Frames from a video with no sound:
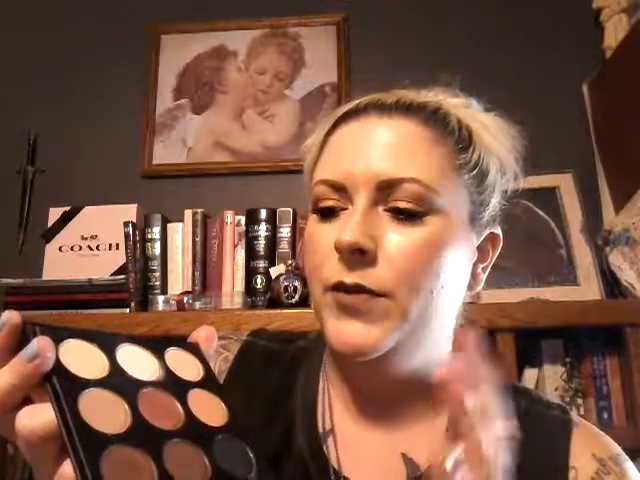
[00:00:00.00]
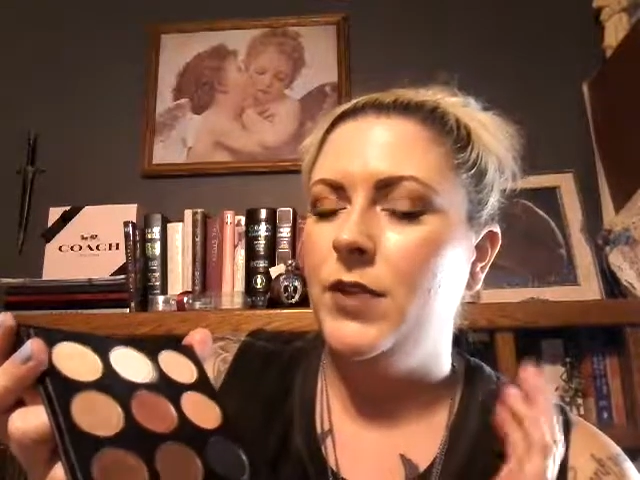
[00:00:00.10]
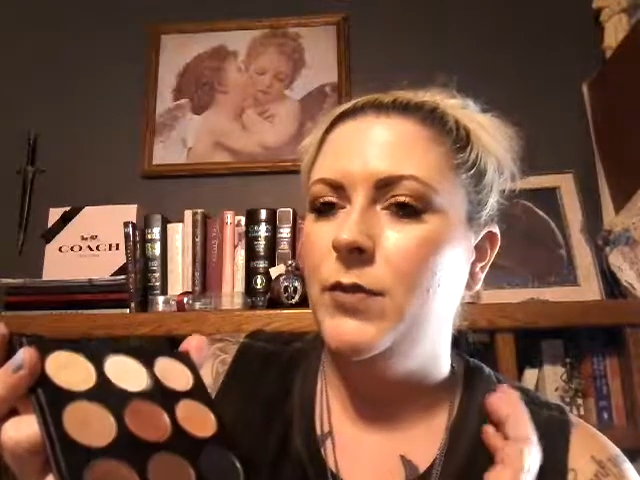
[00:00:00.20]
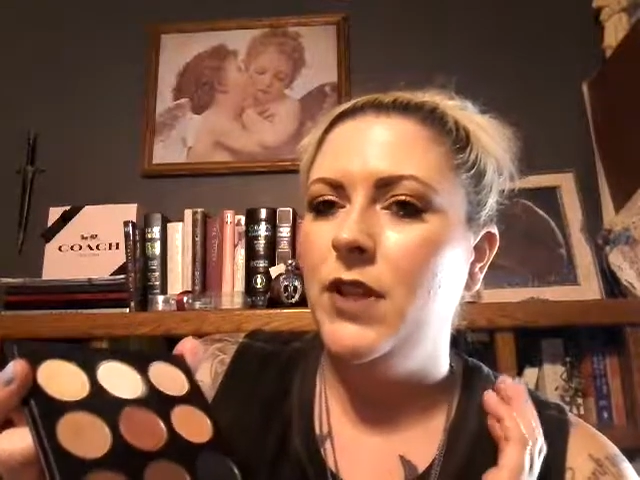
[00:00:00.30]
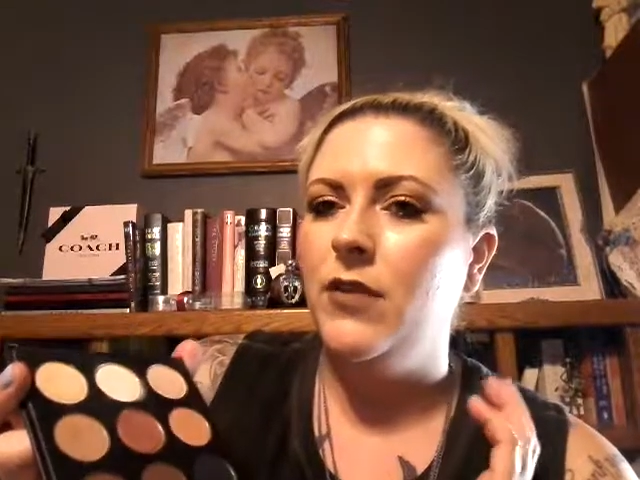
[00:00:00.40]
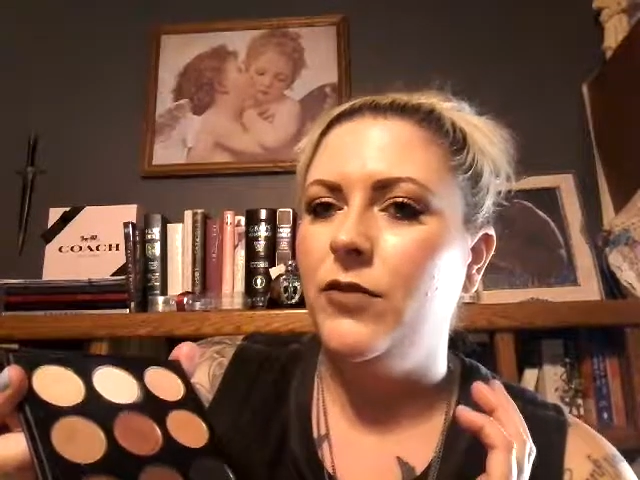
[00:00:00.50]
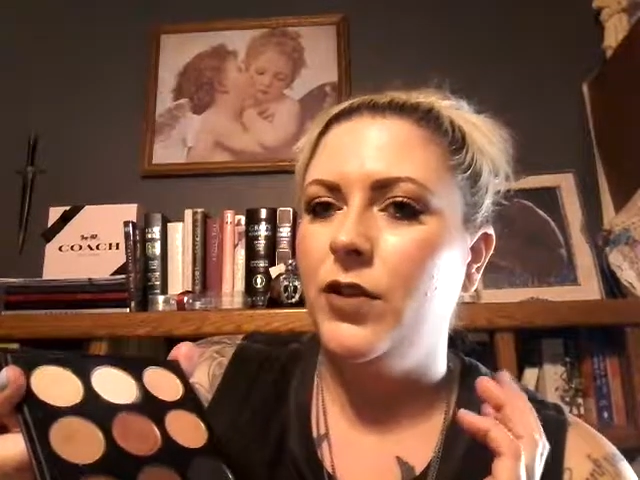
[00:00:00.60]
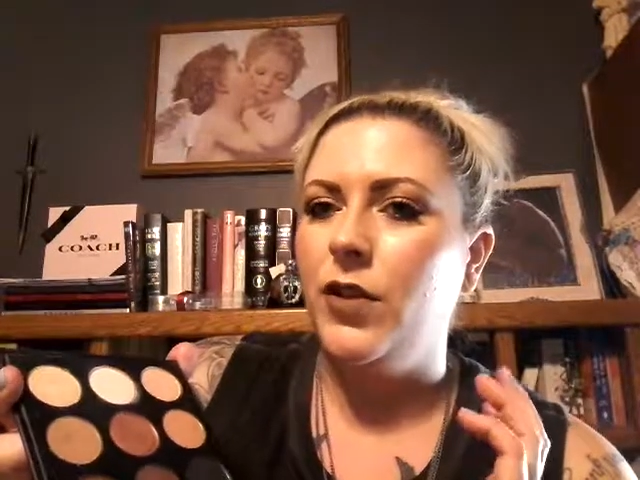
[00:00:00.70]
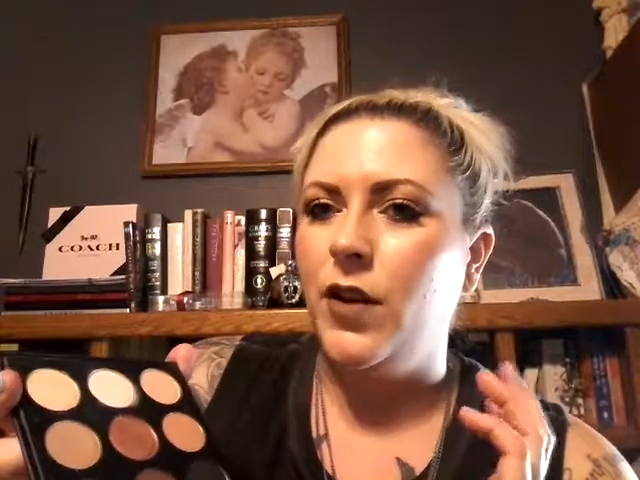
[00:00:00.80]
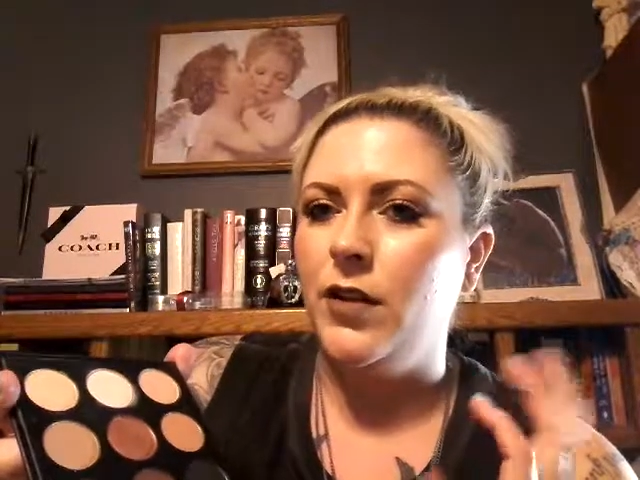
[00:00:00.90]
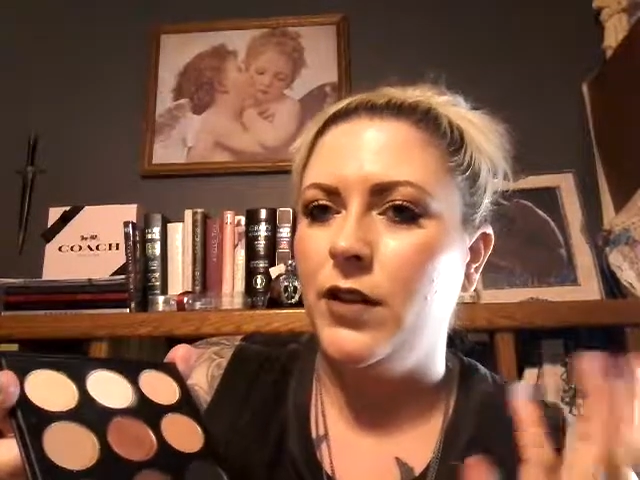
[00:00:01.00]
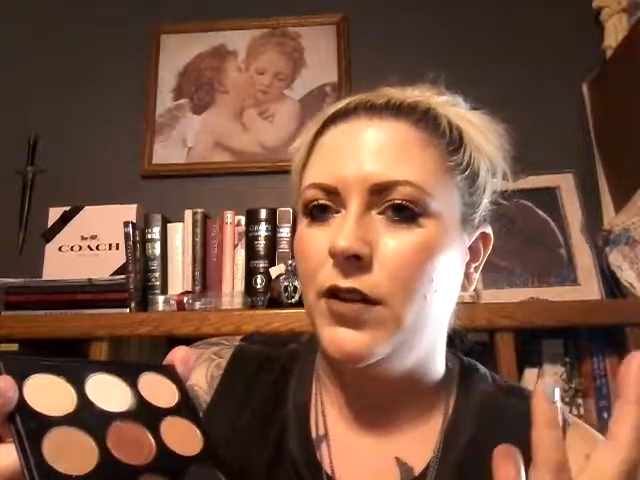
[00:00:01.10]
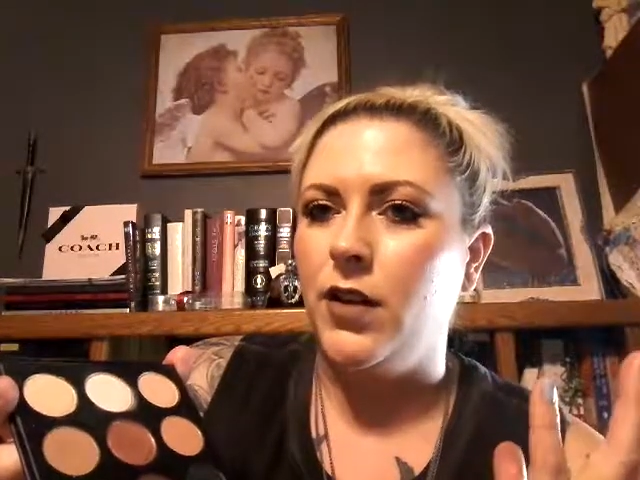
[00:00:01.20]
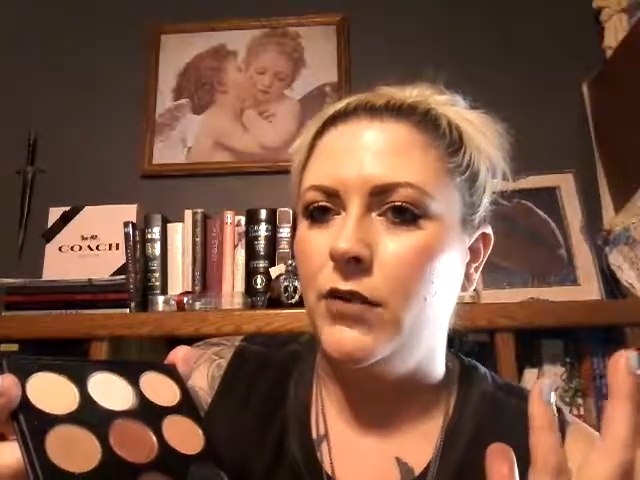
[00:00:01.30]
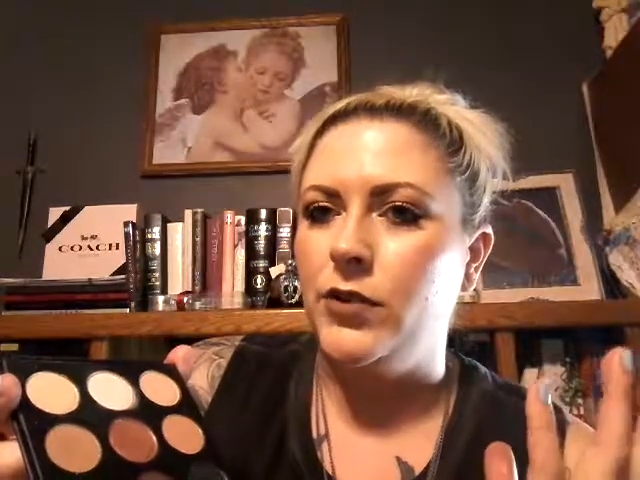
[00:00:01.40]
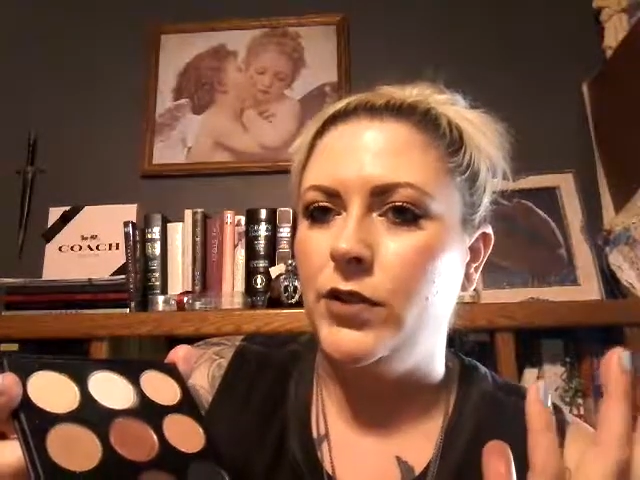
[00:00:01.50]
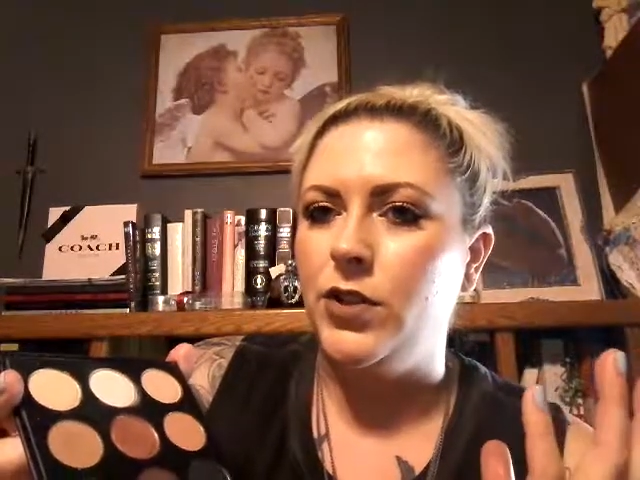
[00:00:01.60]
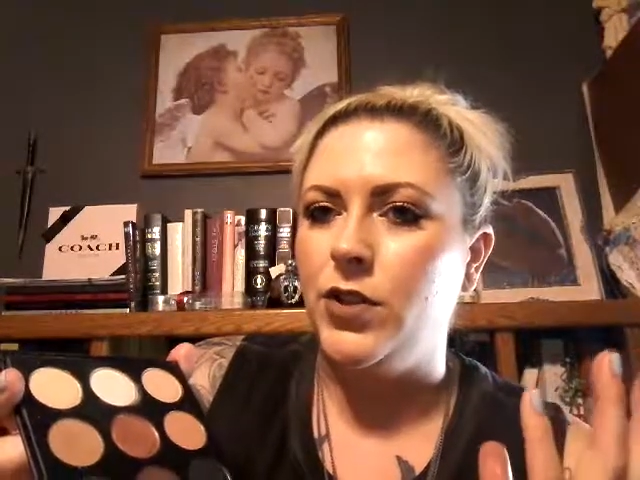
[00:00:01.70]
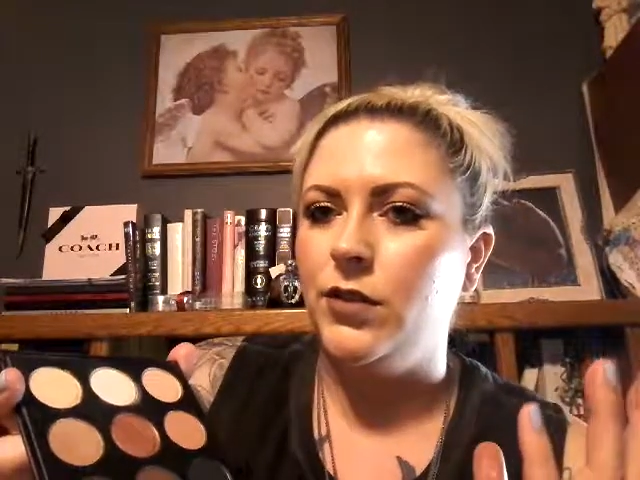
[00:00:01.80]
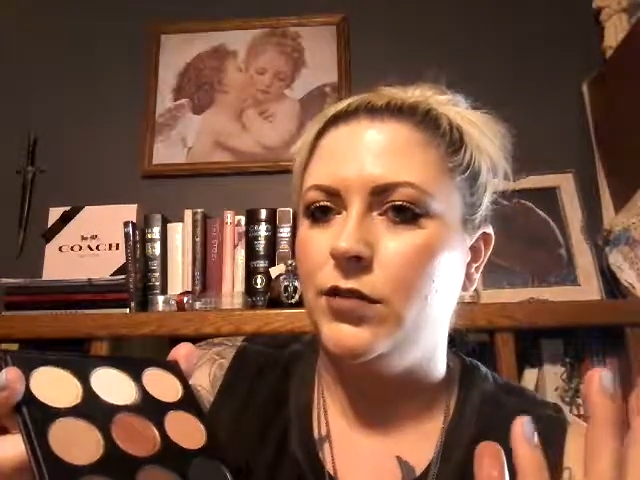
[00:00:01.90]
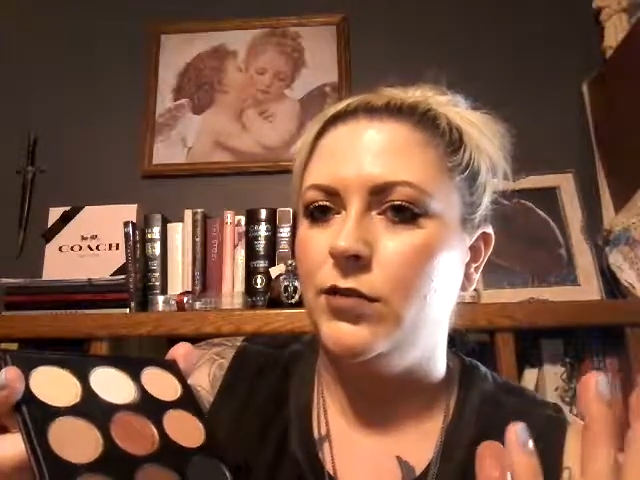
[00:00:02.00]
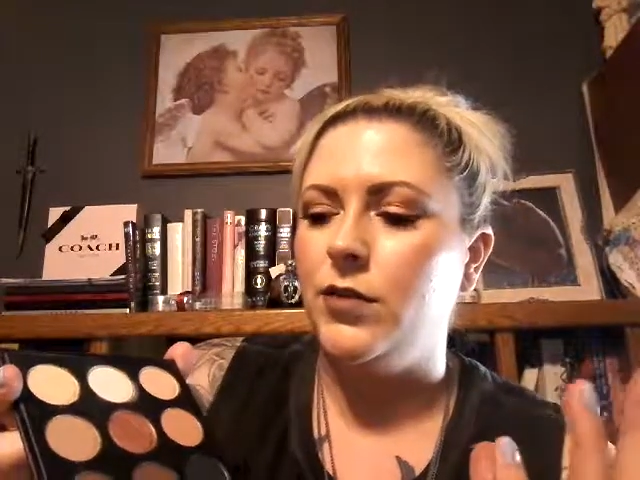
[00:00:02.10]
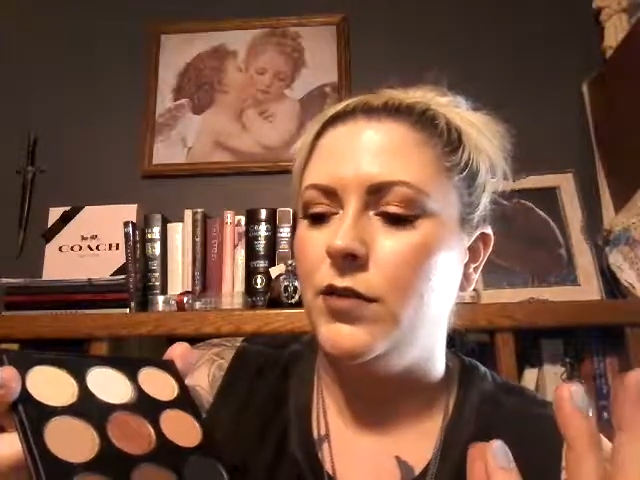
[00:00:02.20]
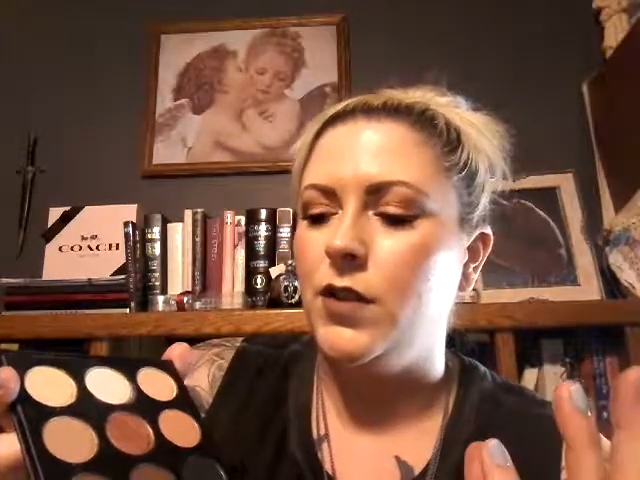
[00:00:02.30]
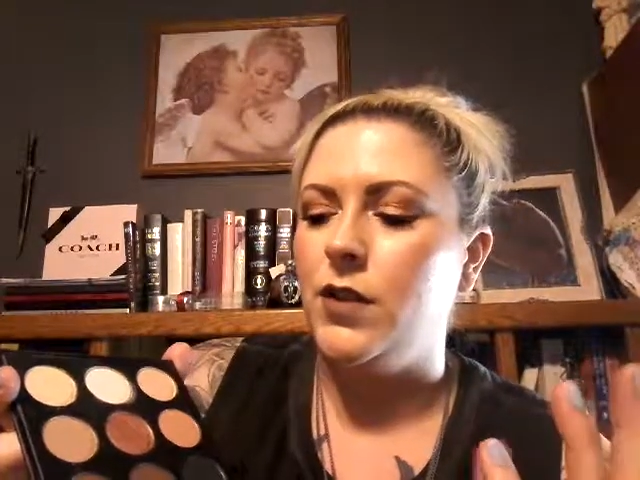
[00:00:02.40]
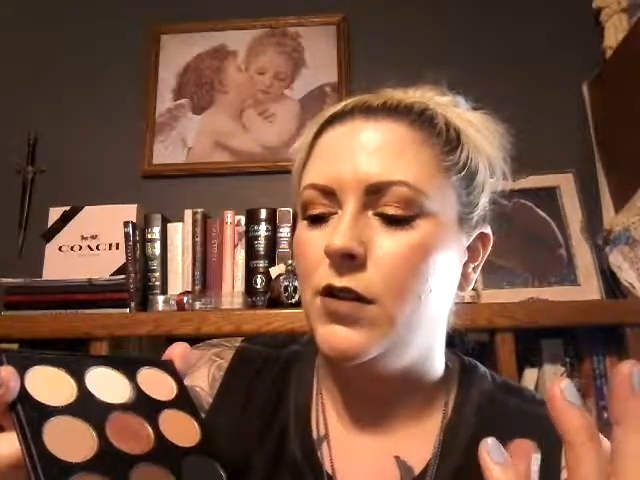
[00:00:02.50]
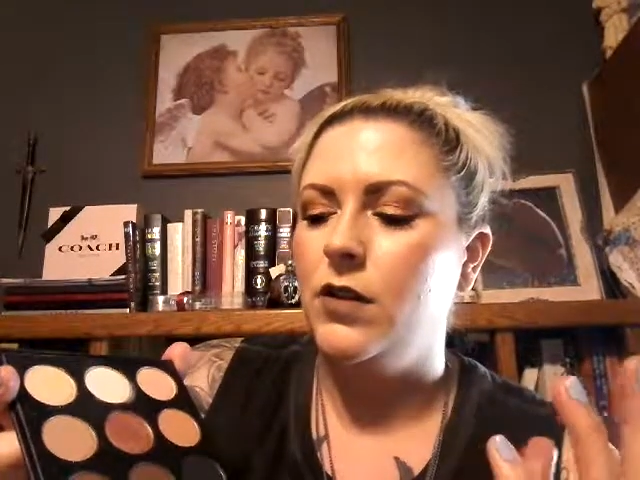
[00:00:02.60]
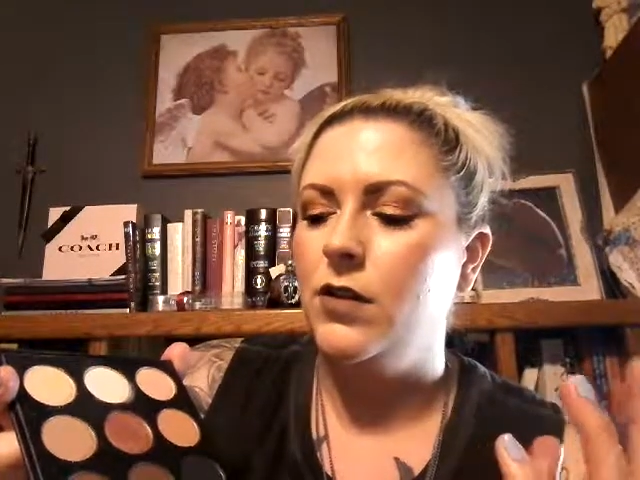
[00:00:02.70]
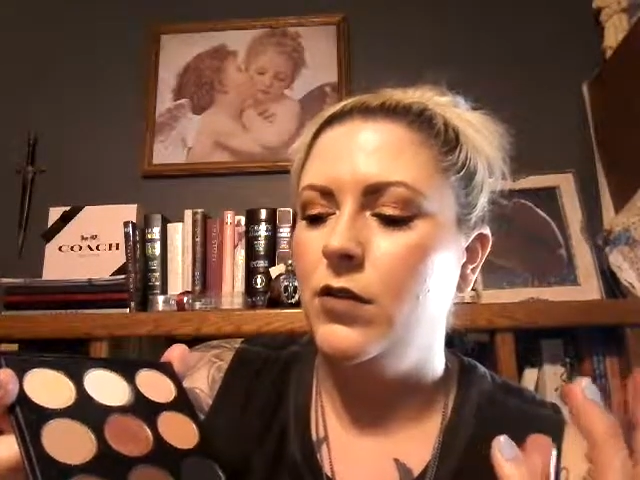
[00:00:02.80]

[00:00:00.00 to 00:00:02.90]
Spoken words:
to me they feel a lot like the Kat Von D shadows, like